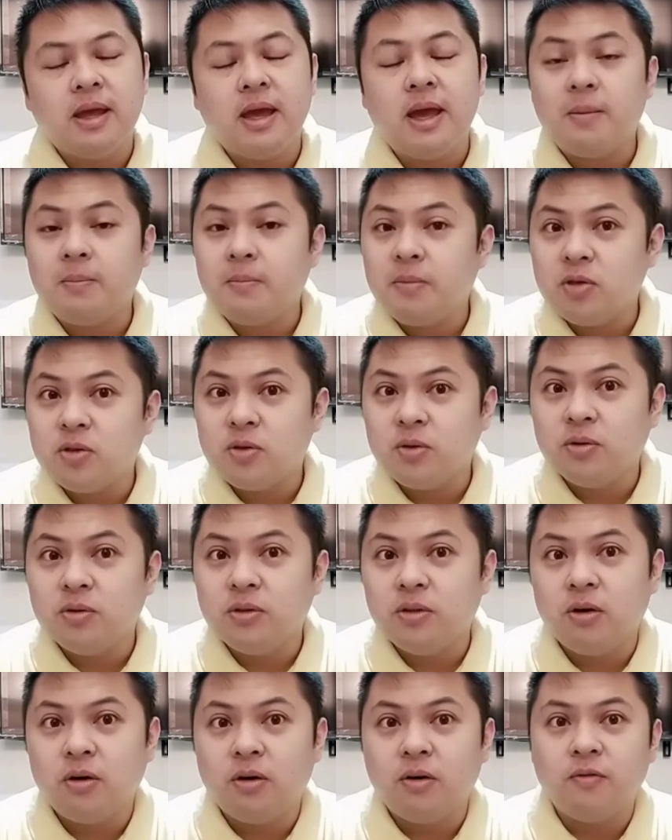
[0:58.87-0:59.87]

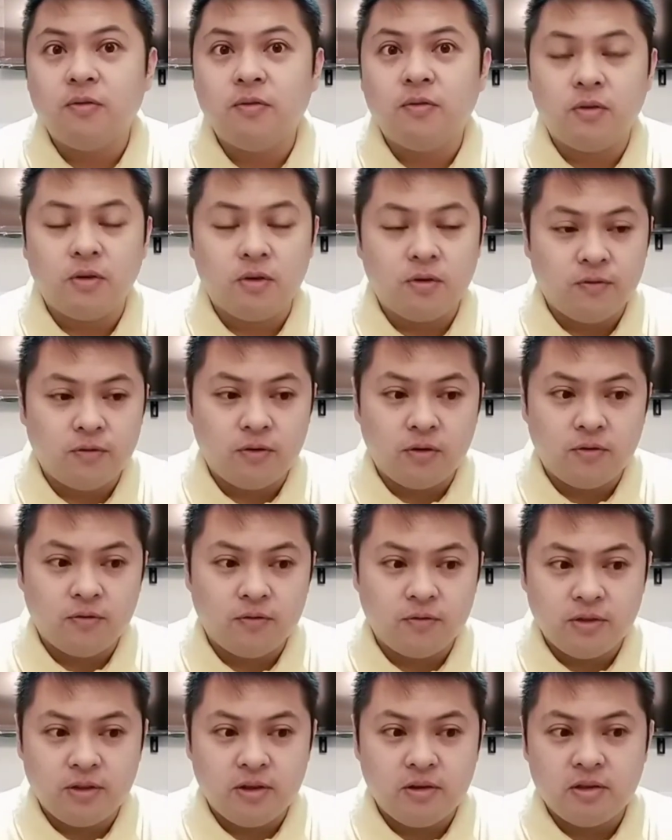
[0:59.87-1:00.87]
episode of
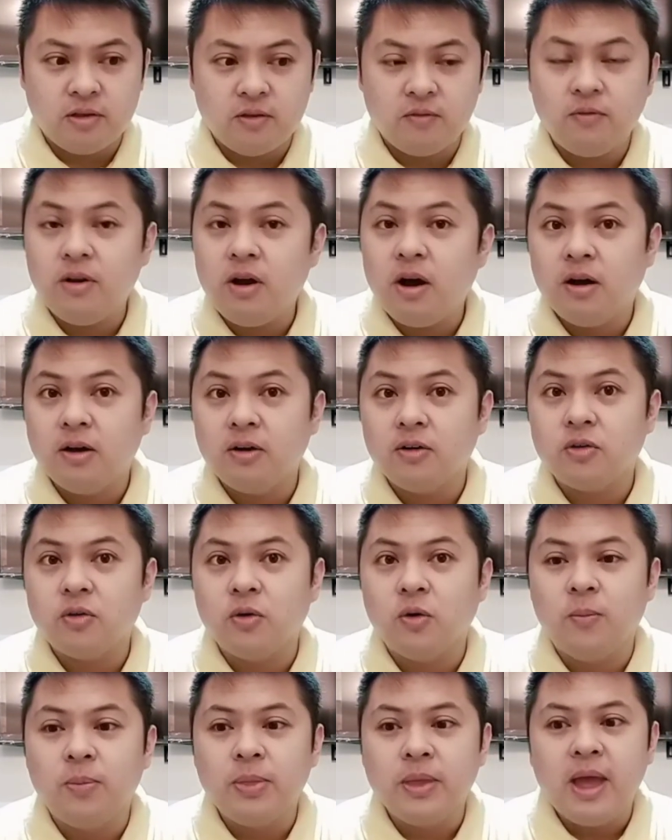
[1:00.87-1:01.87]
this vlog.
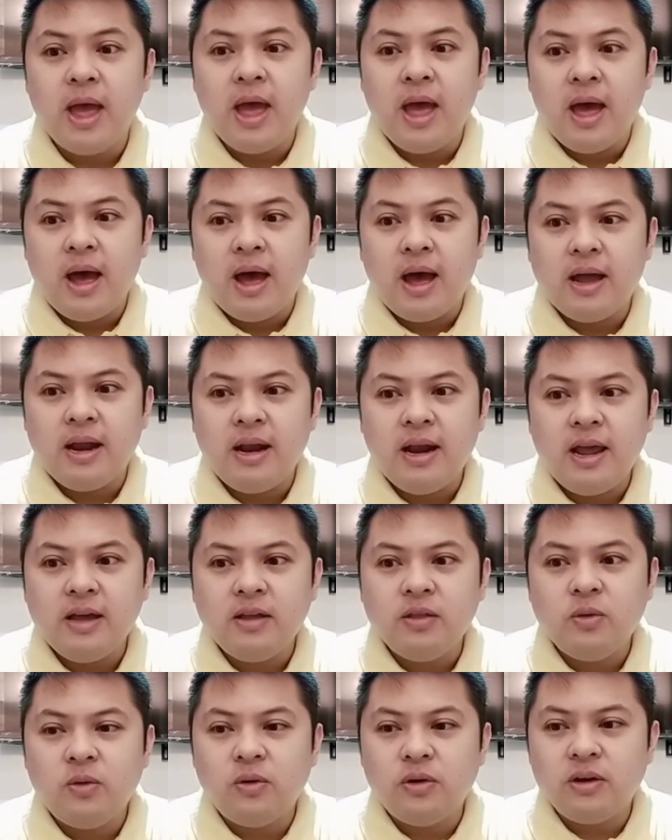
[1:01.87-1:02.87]
So, I
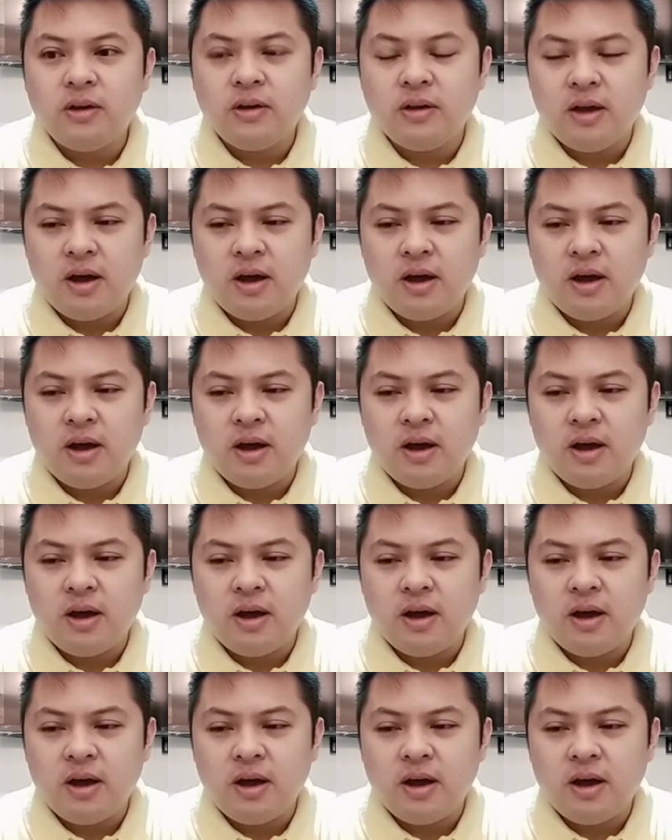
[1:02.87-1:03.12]
like to